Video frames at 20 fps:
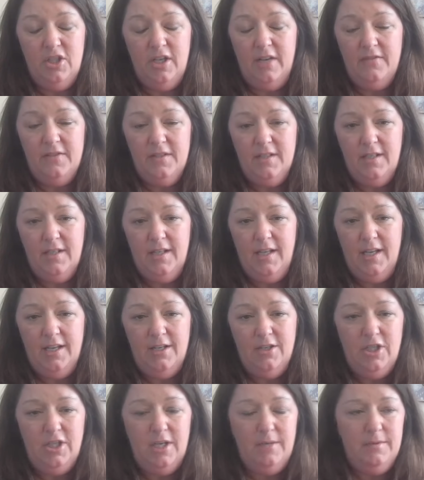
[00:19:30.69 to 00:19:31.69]
chefs in
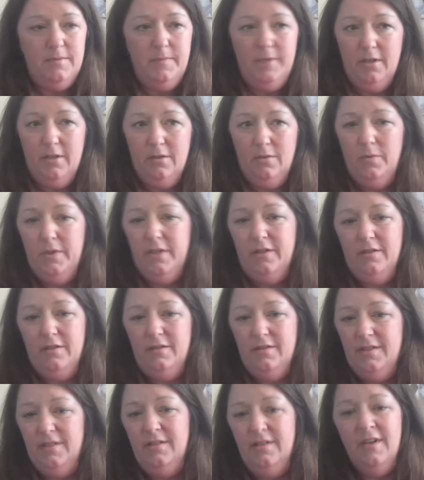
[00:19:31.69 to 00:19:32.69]
Indiana, James Beard
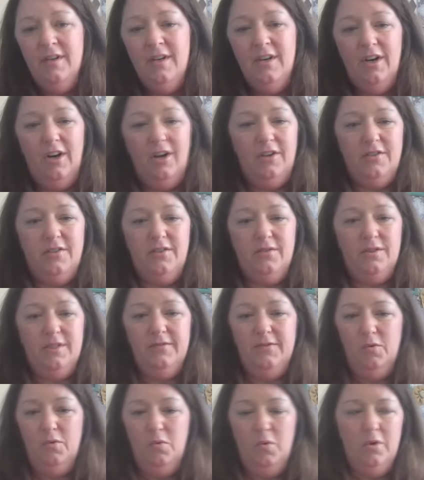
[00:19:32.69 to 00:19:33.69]
winners, and all
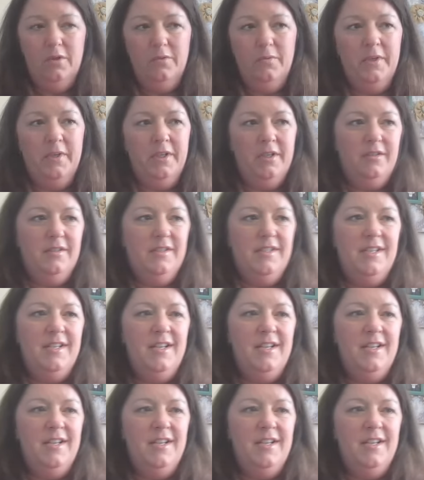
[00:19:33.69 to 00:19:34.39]
sorts of award winners.